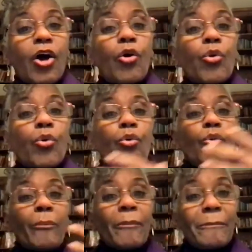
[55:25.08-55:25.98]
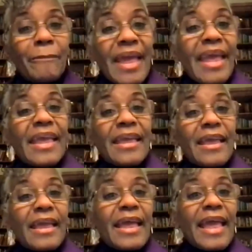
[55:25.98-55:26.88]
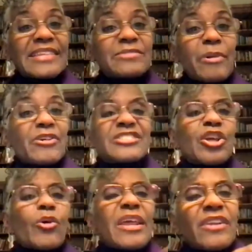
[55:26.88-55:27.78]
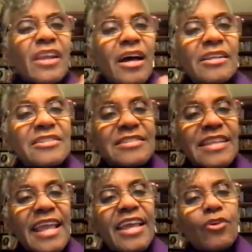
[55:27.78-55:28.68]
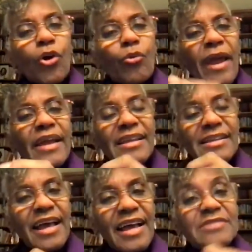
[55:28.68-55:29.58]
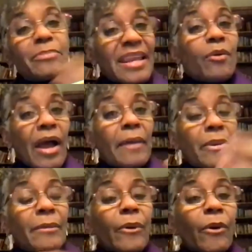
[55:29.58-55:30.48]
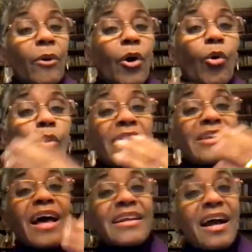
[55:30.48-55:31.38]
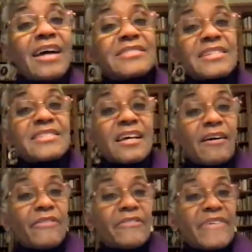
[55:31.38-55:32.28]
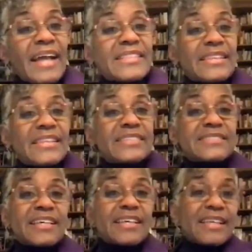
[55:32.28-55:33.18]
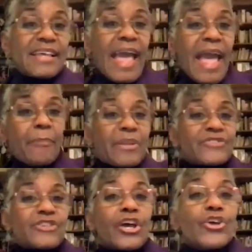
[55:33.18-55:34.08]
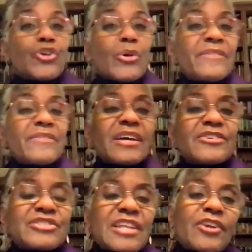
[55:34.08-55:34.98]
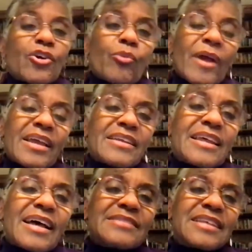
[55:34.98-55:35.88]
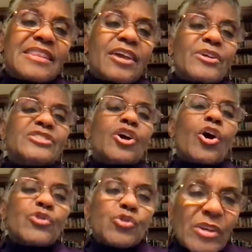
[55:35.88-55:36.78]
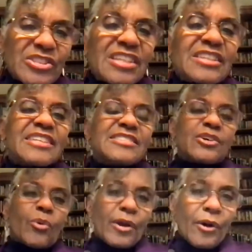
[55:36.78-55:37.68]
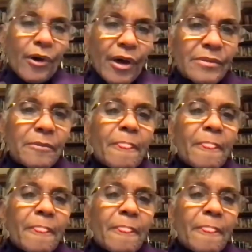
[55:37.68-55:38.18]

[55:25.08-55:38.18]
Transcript: who may experience don't even understand or recognize, many white people who are not conscious of the fact that this happens, don't even understand or recognize that there is code switching that's going on.